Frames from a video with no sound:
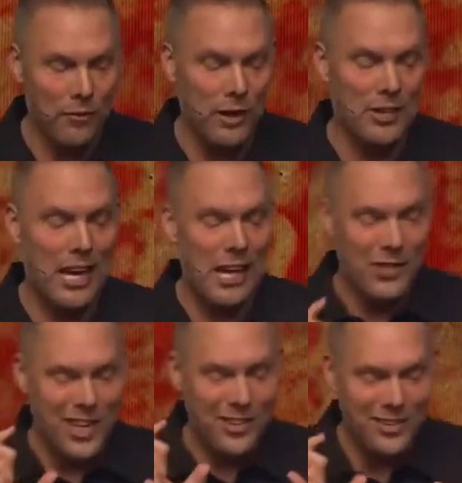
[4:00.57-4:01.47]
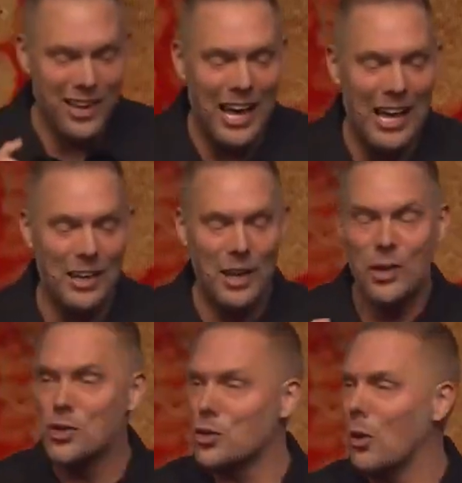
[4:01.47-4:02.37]
of this age is not
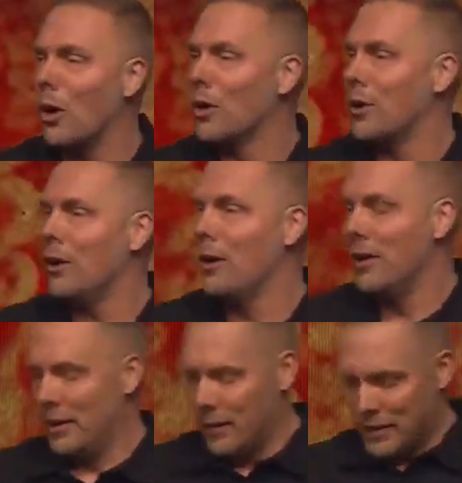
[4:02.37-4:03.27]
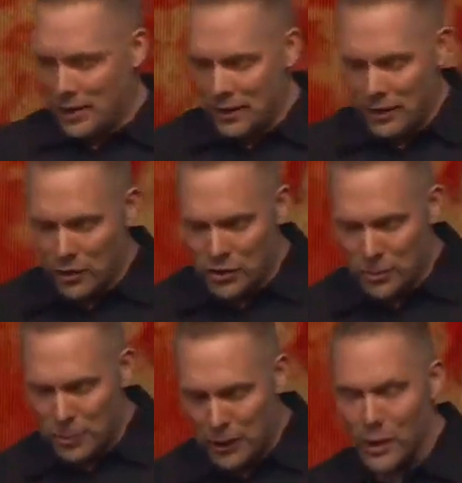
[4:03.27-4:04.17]
stronger than the
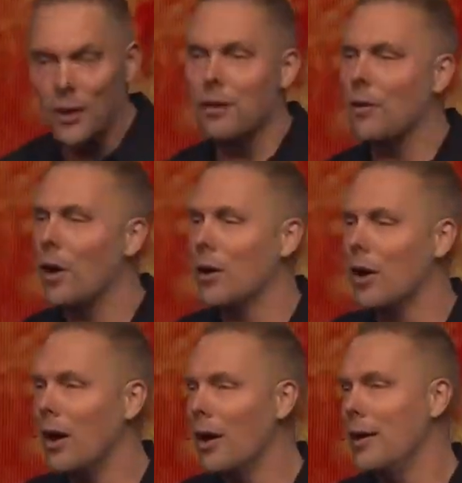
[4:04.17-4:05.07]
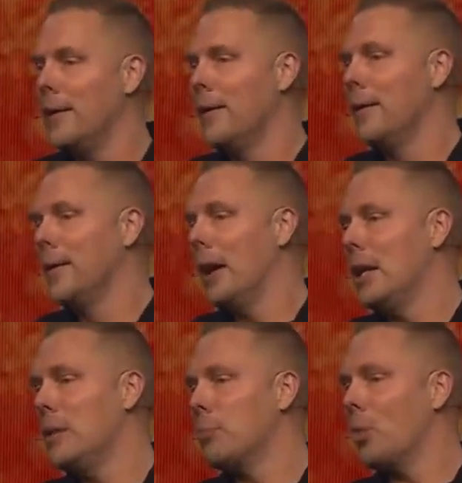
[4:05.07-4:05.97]
spirit of our God.
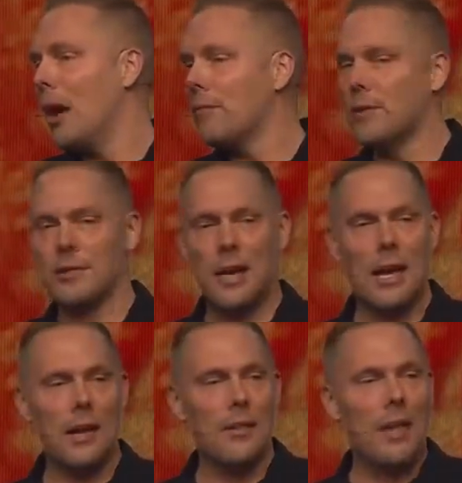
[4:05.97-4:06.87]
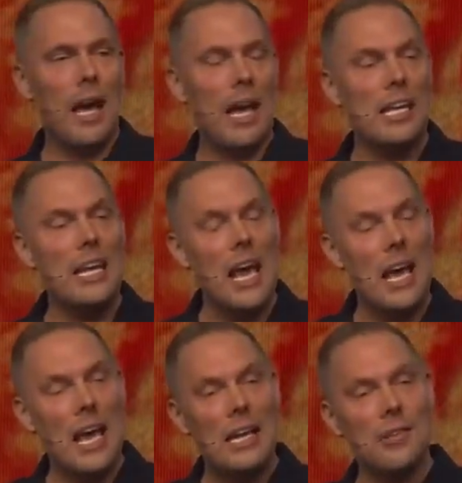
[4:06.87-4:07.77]
And he prophesied that. And
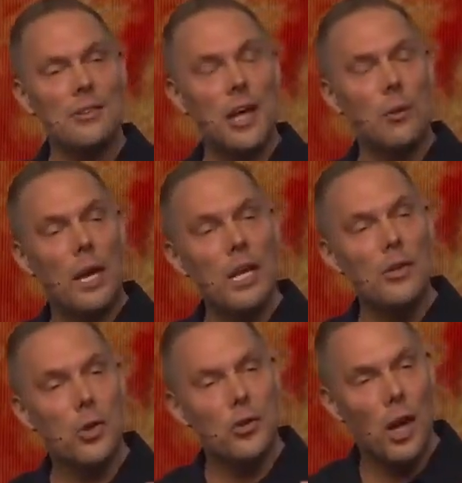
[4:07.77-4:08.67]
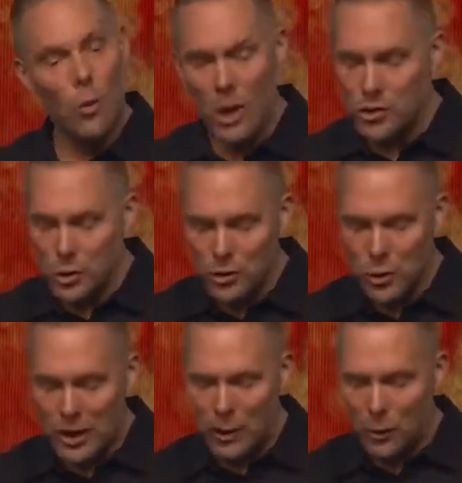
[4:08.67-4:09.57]
he said, Radiant Church, I want you to
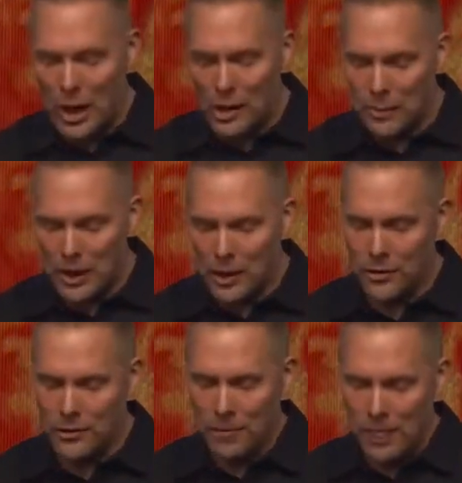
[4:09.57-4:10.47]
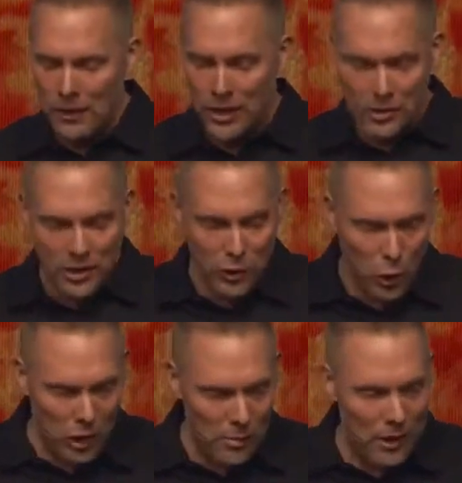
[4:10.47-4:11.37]
get ready because this is
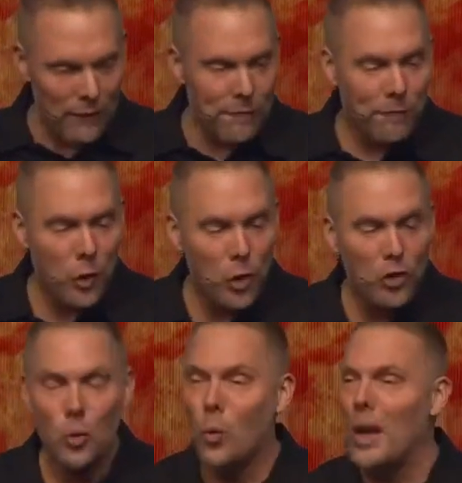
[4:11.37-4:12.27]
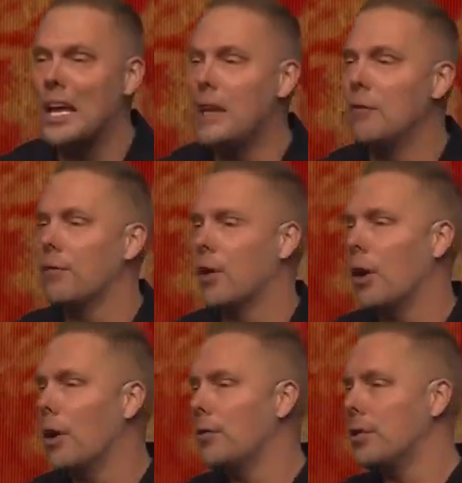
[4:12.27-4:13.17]
going to be the first wave of the
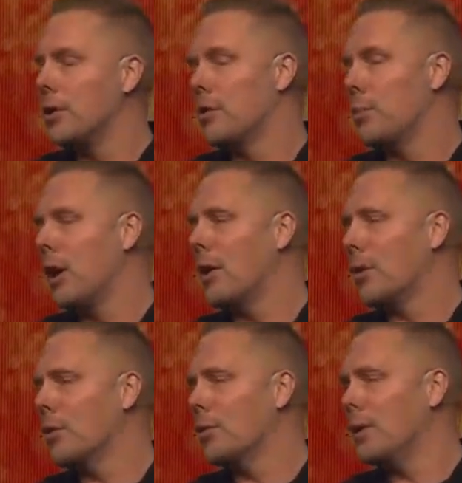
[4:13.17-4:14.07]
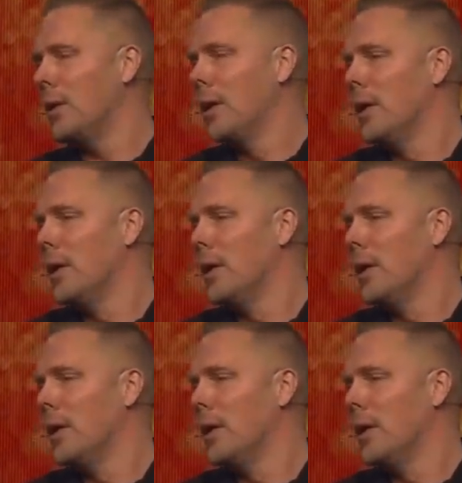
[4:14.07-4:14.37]
harvest is prodigals